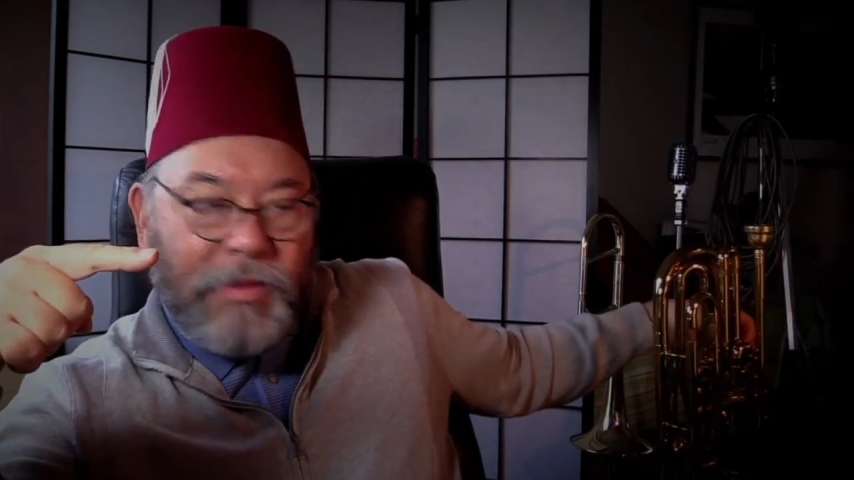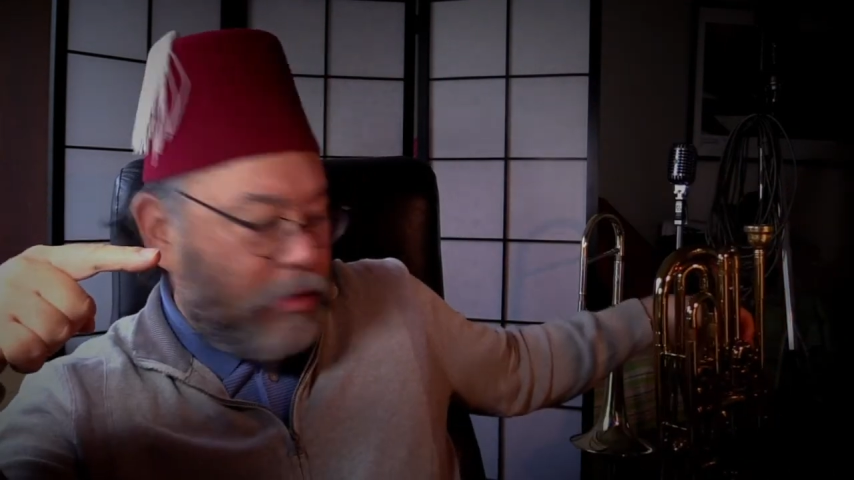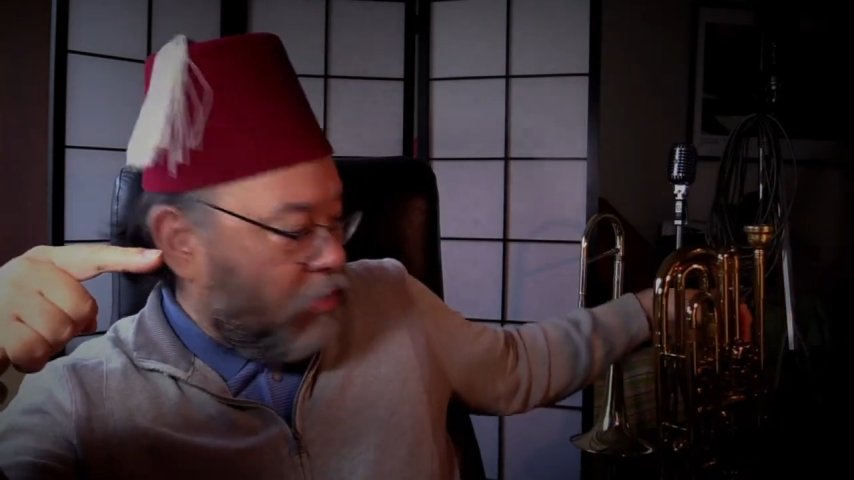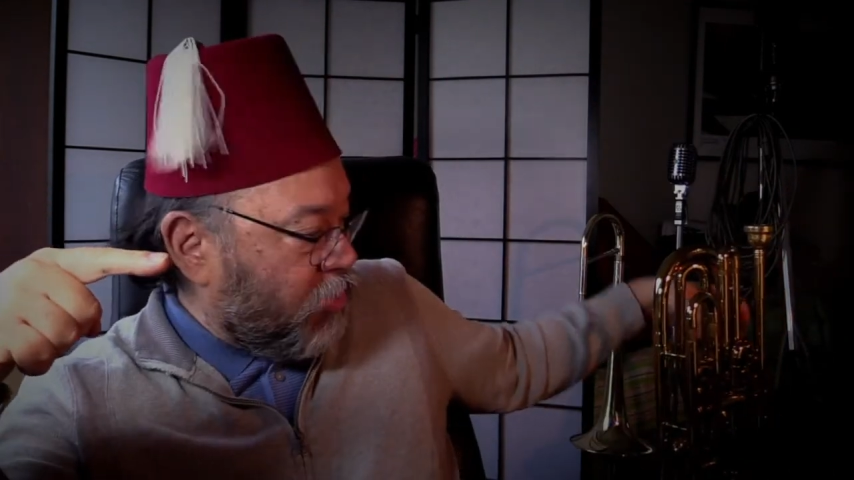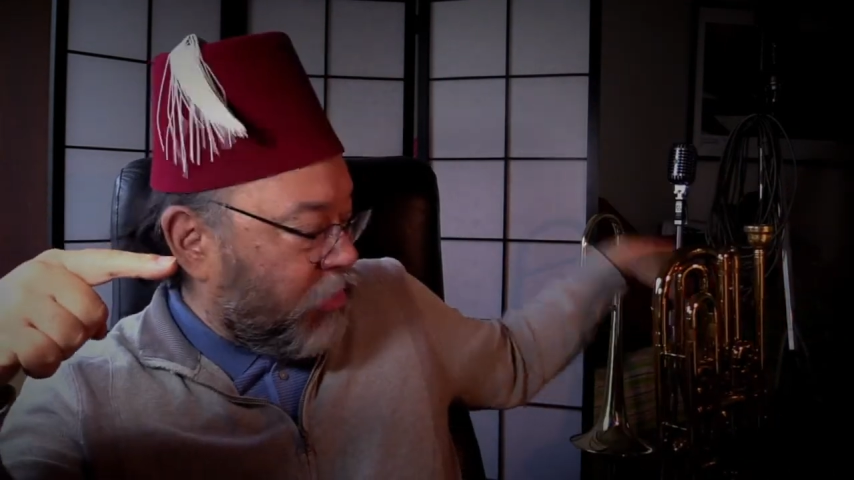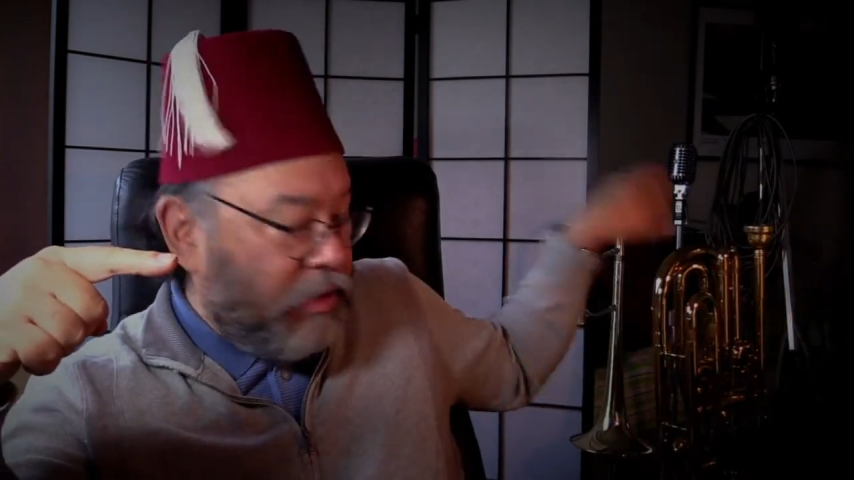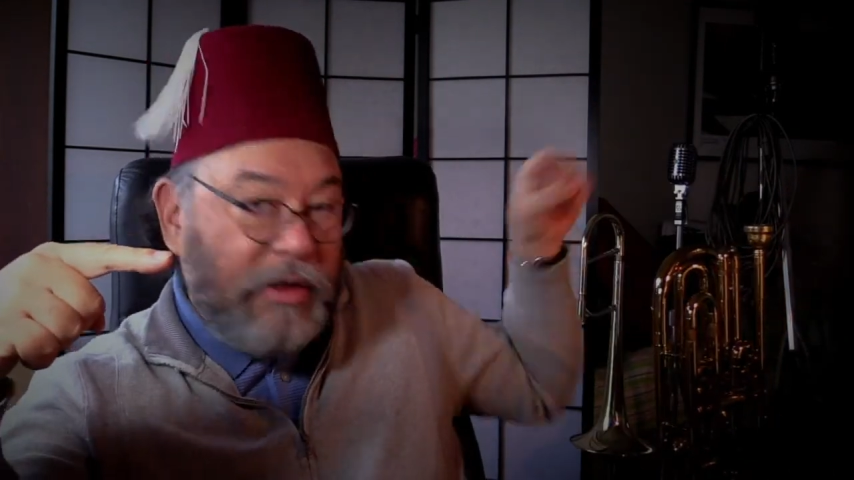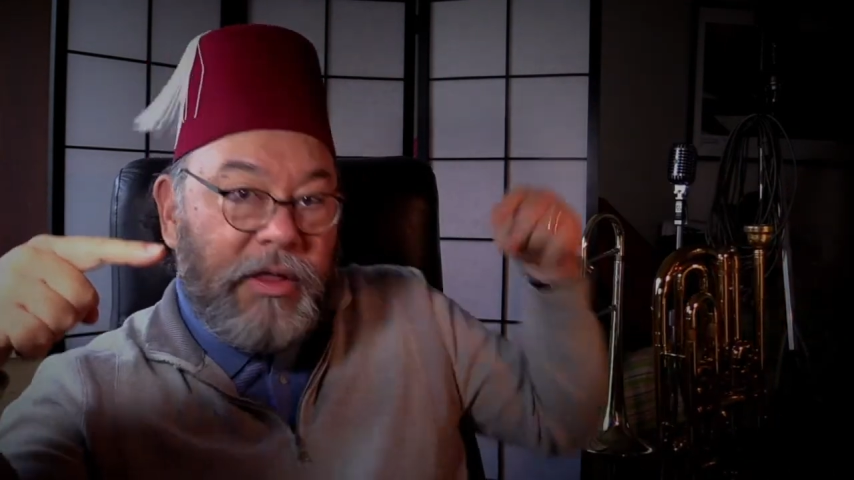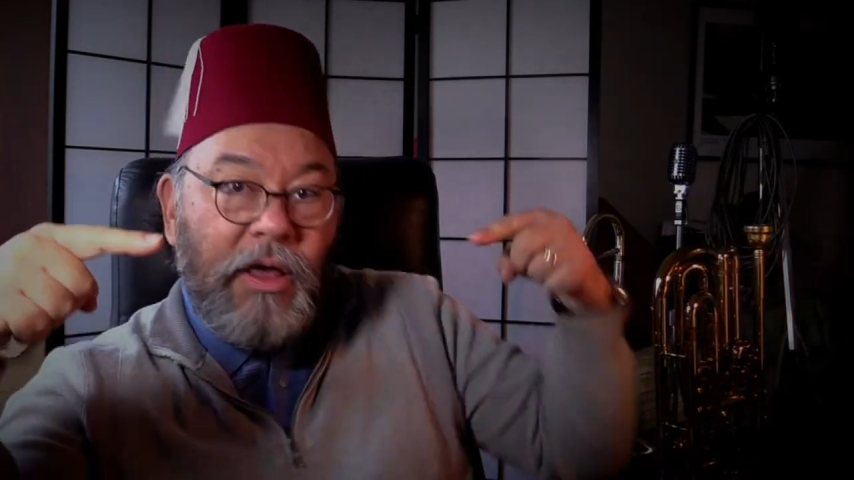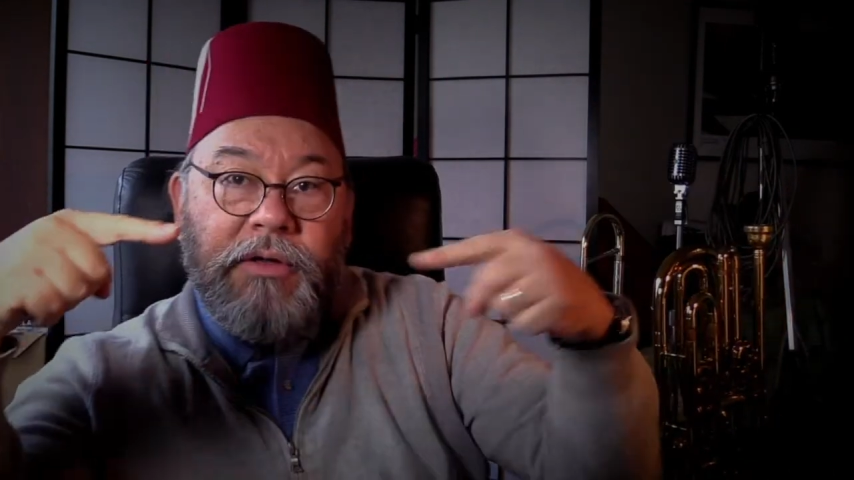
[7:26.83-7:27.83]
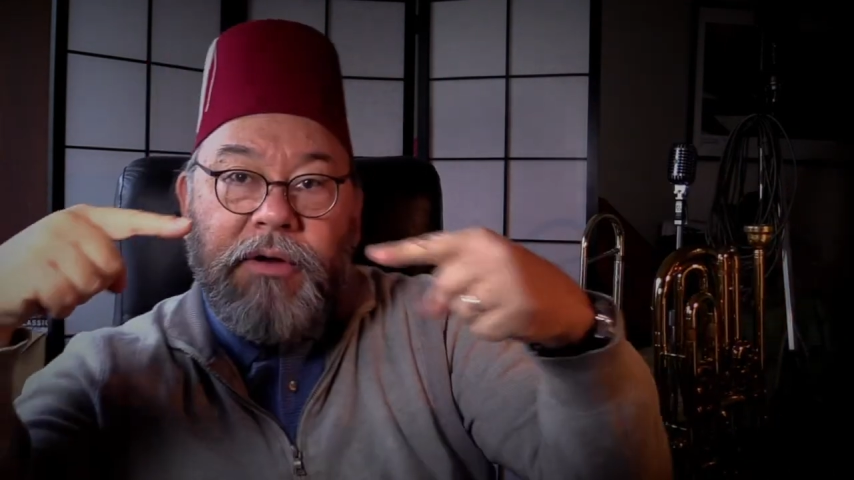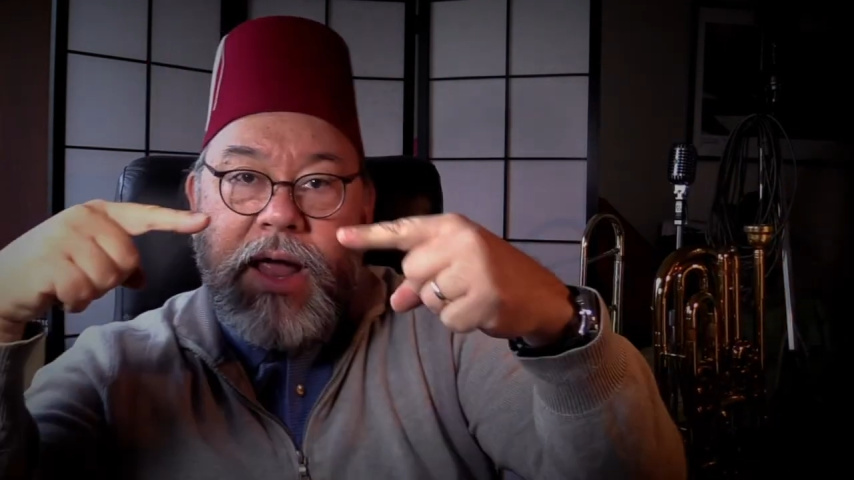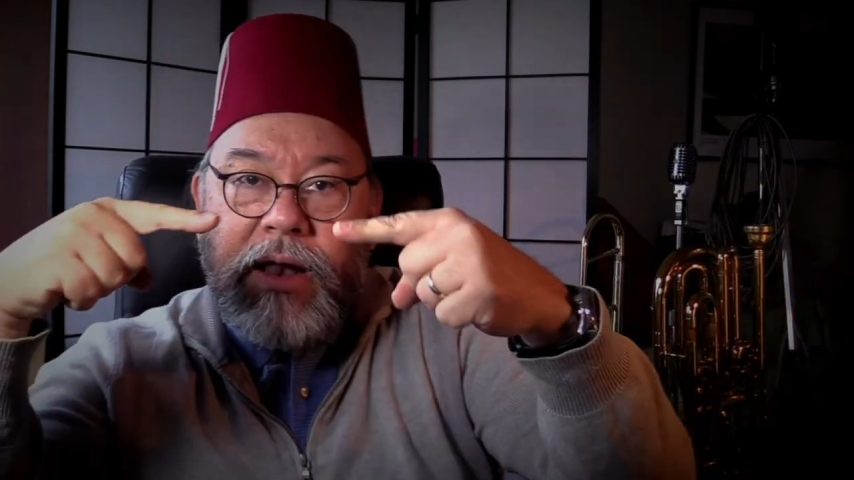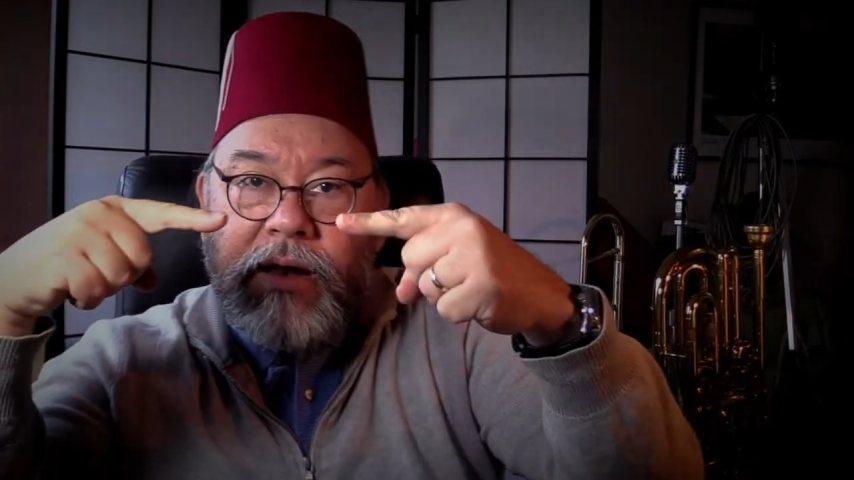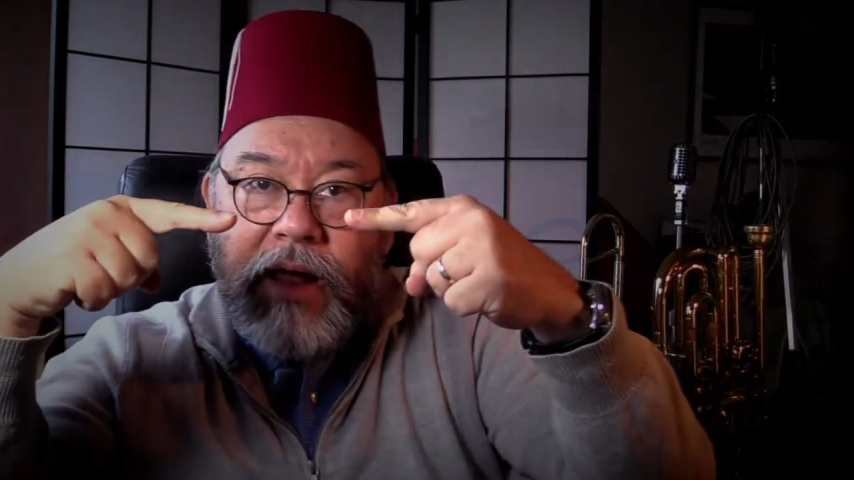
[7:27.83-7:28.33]
goes into the other
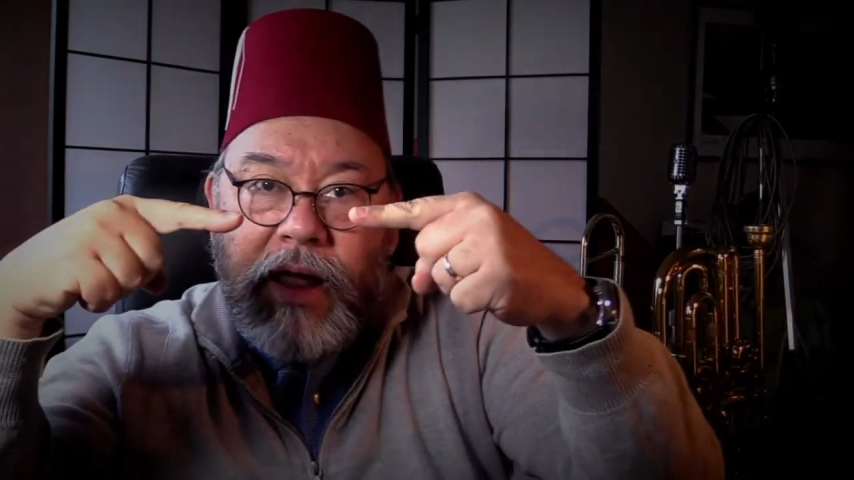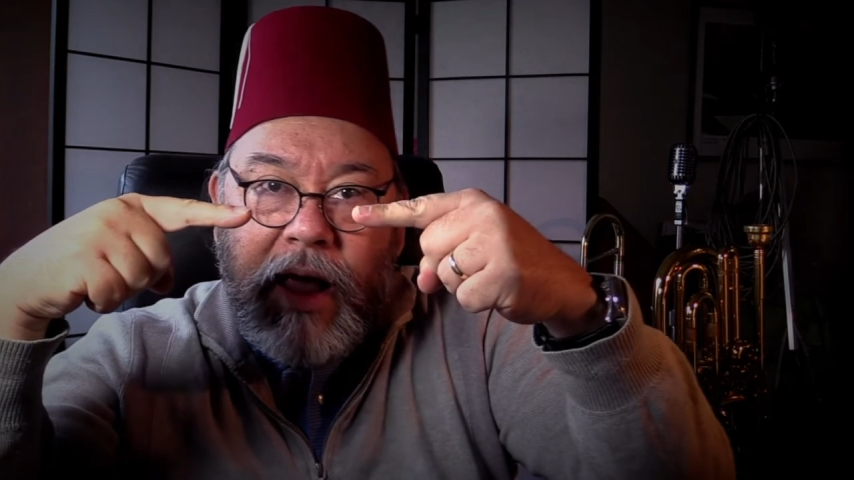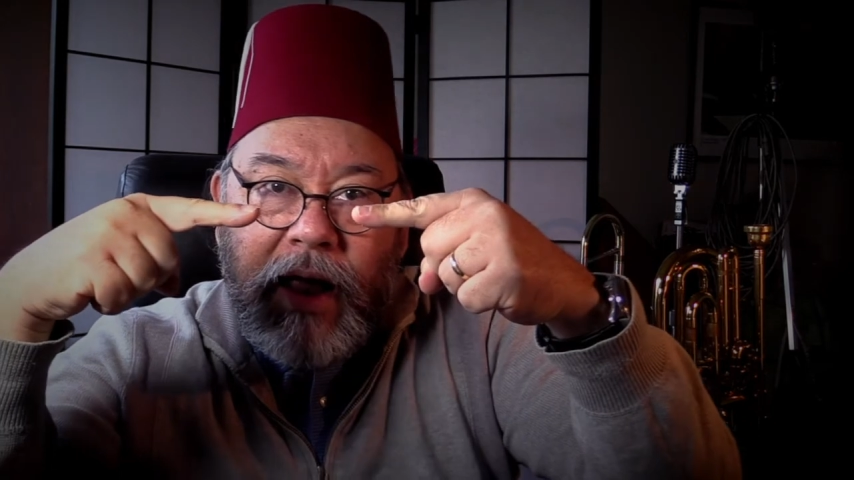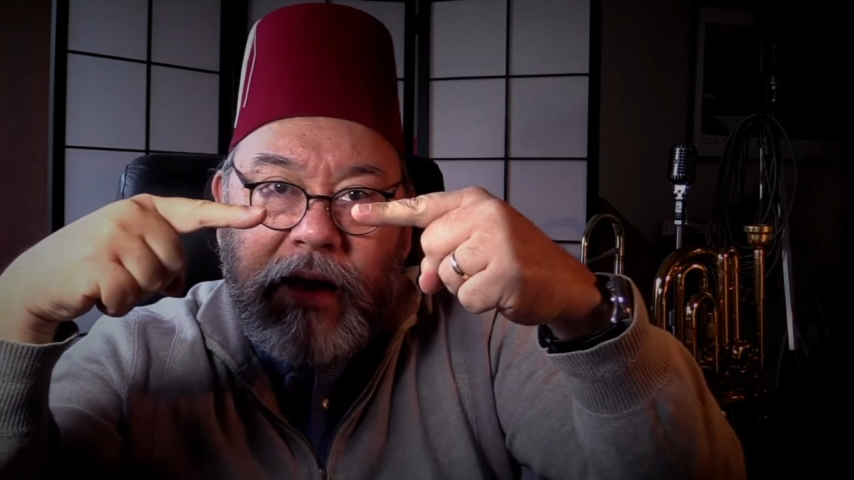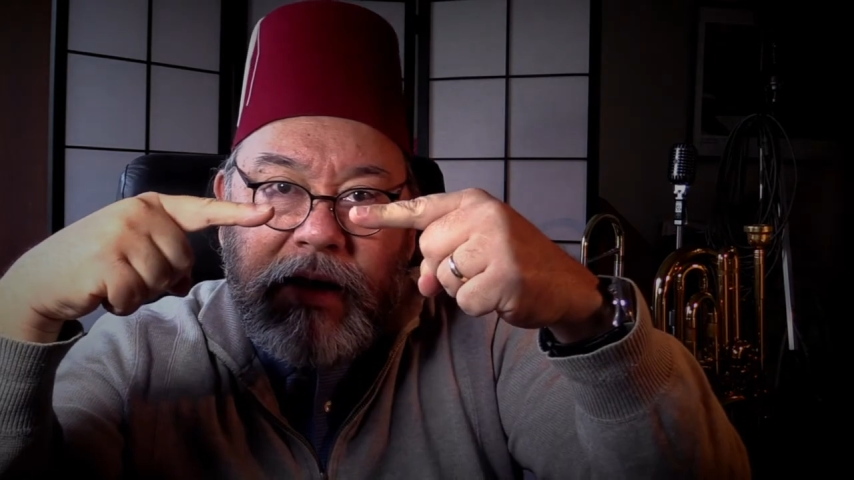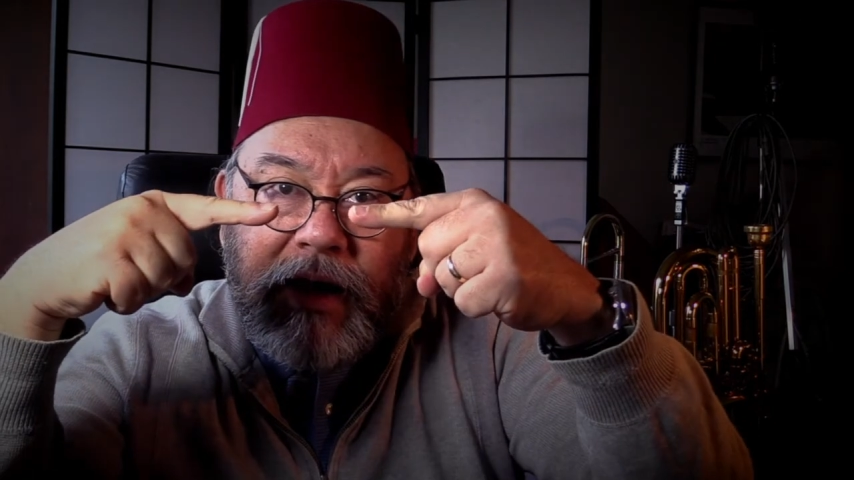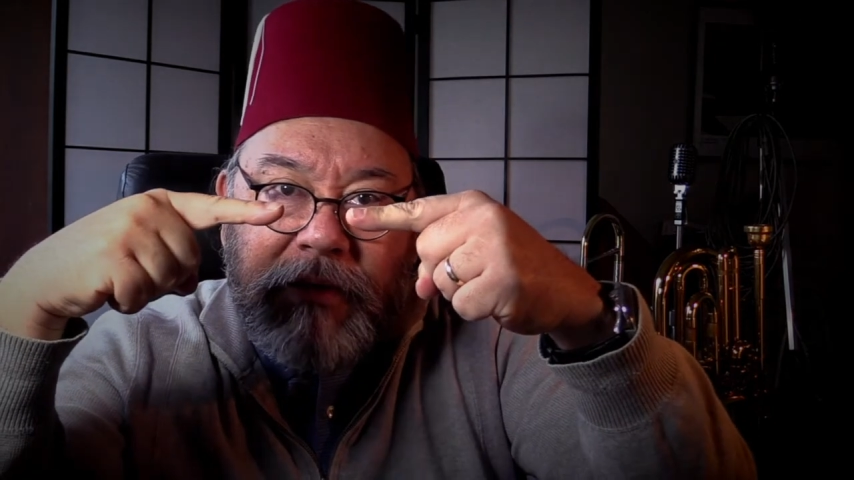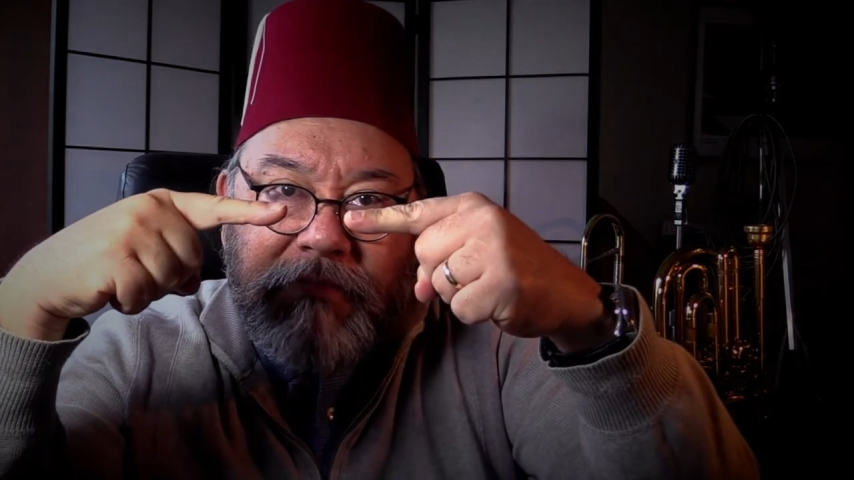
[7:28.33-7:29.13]
end. And in